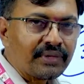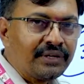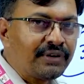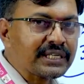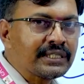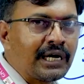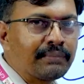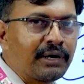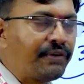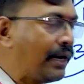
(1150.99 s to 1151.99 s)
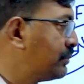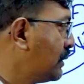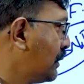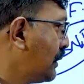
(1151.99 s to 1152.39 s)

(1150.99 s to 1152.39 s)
First normal form.